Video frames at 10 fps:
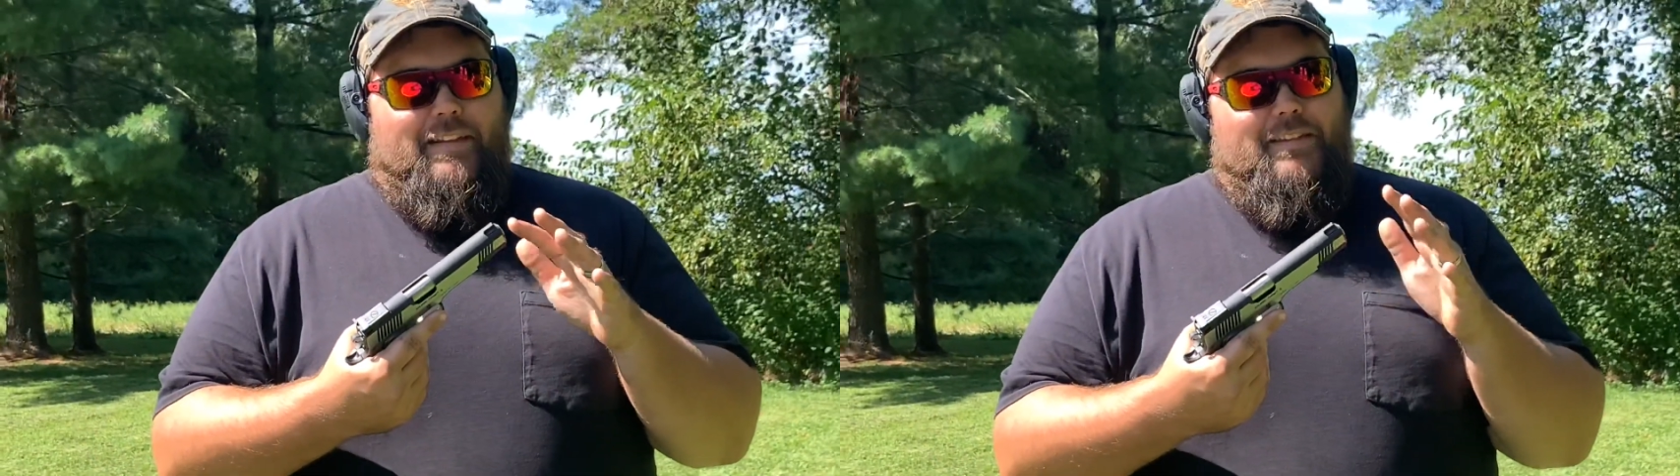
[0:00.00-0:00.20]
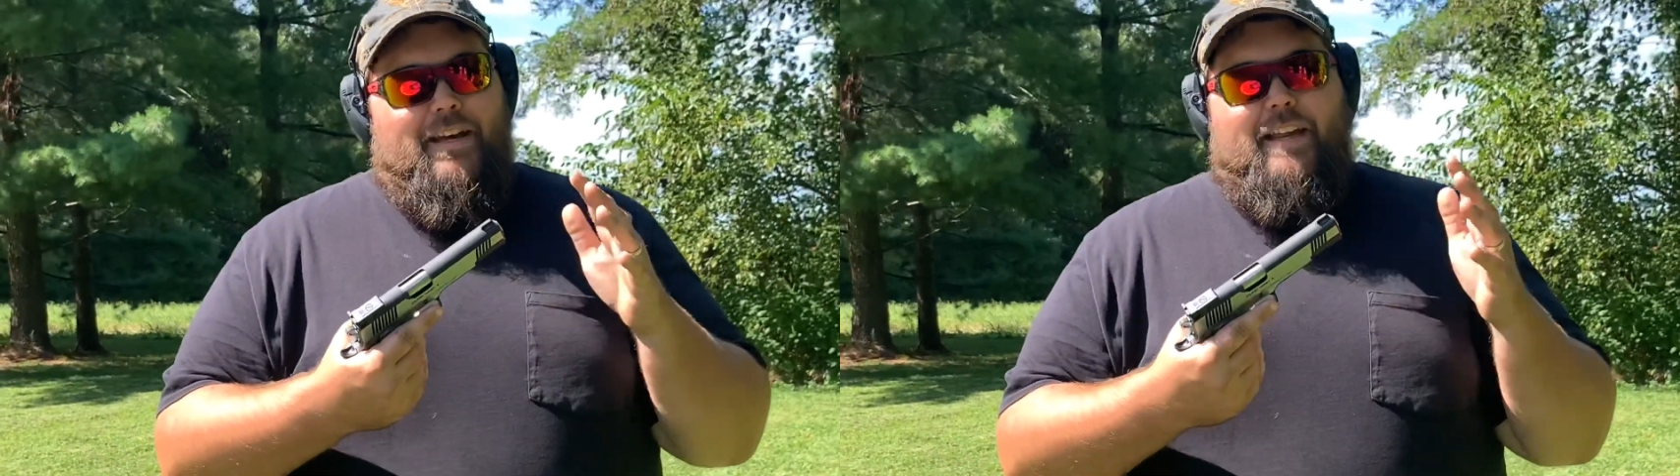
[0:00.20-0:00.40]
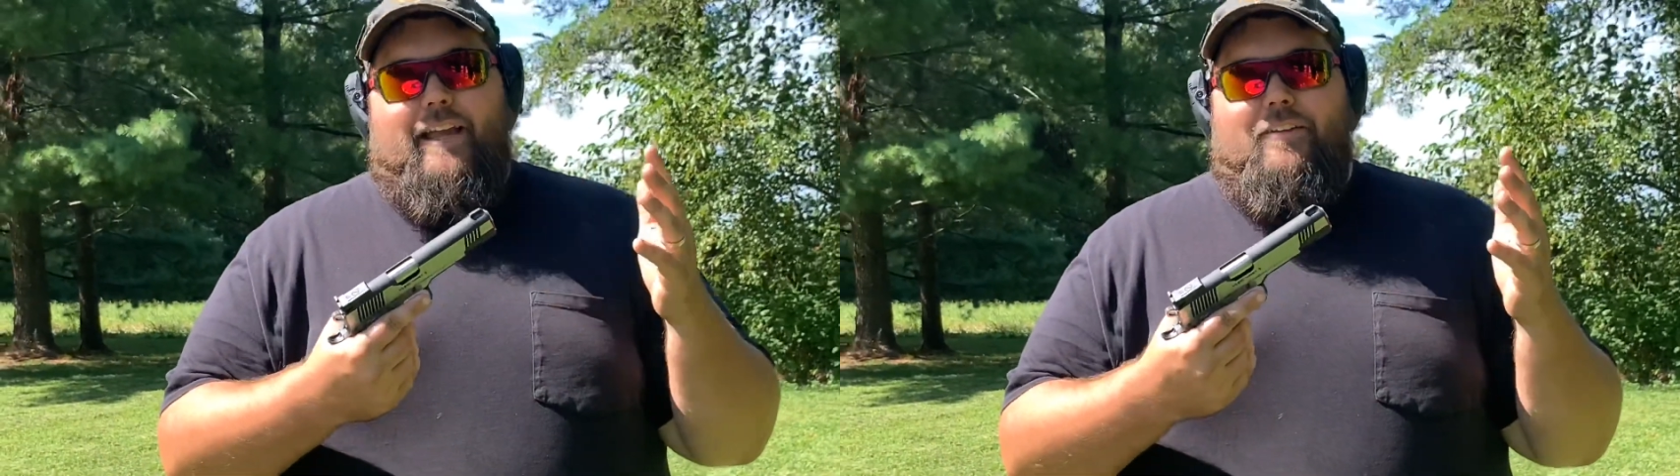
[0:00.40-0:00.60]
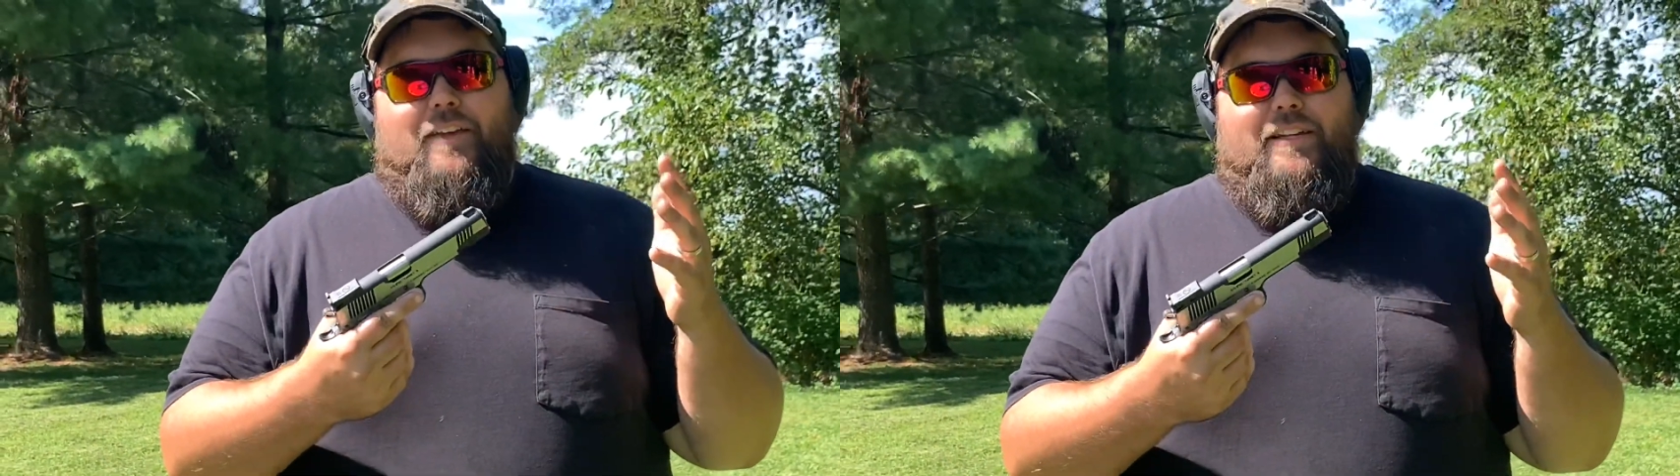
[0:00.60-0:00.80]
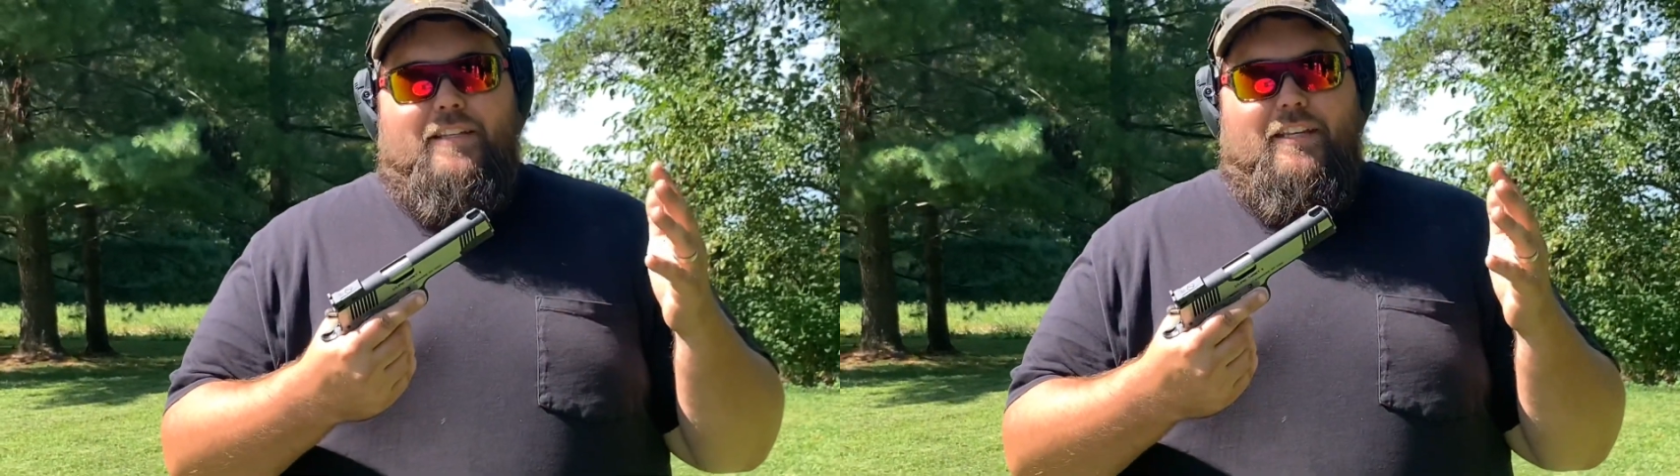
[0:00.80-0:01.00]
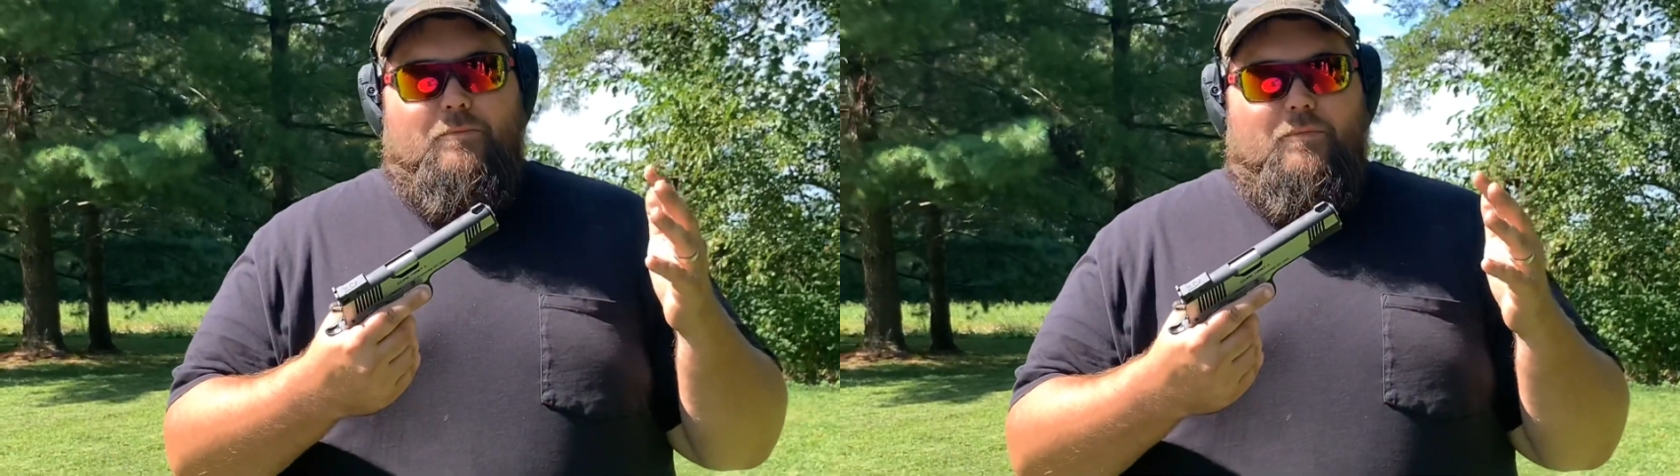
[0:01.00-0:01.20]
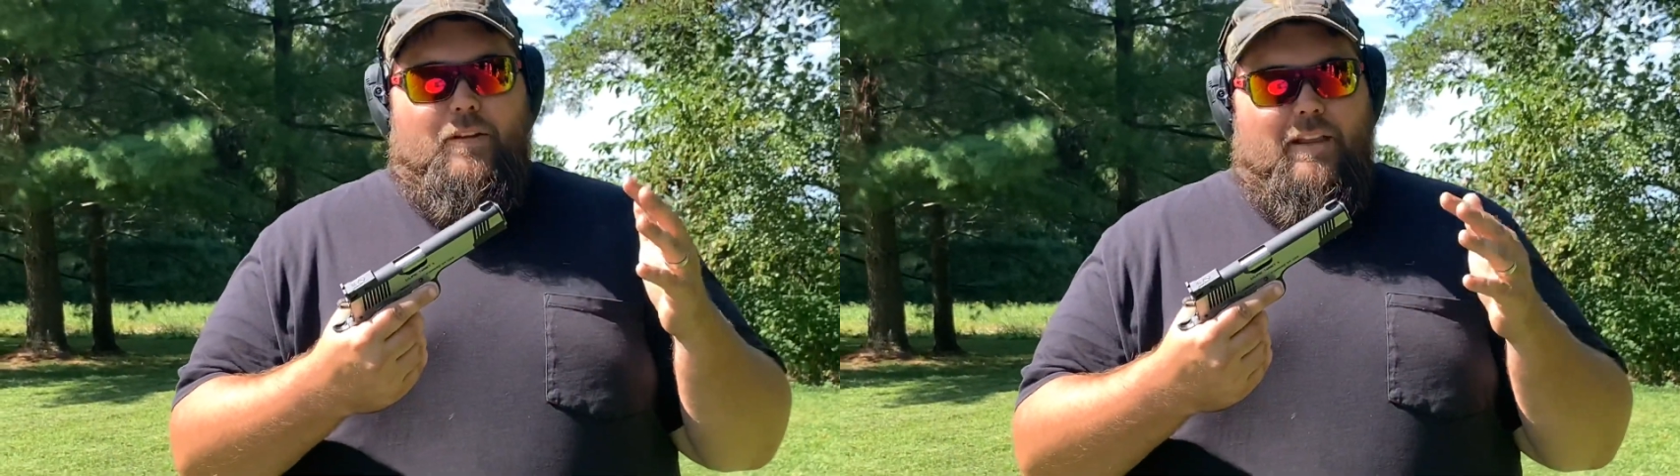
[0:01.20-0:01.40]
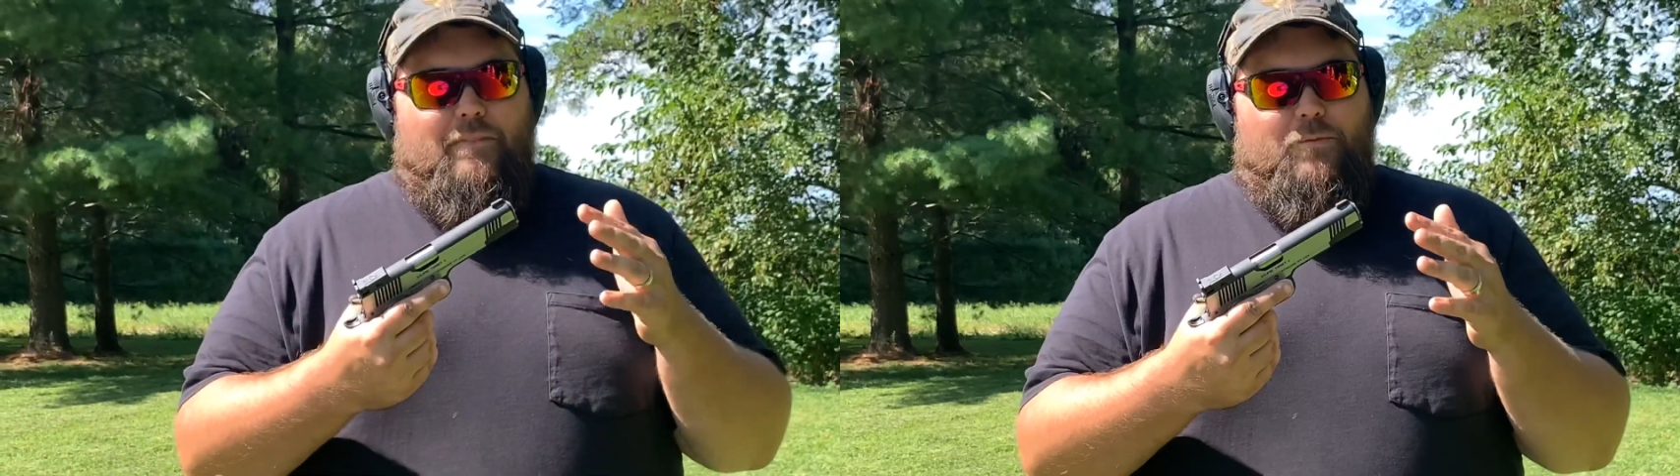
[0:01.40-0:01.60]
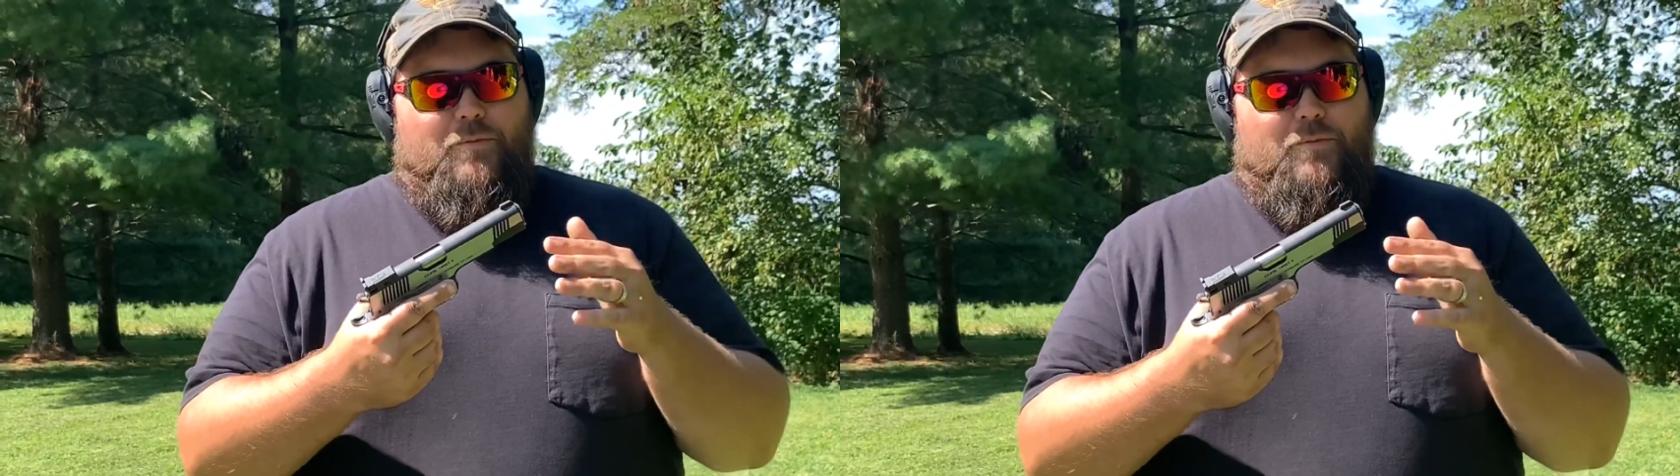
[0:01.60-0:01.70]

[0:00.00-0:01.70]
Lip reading: That's kind of how 1911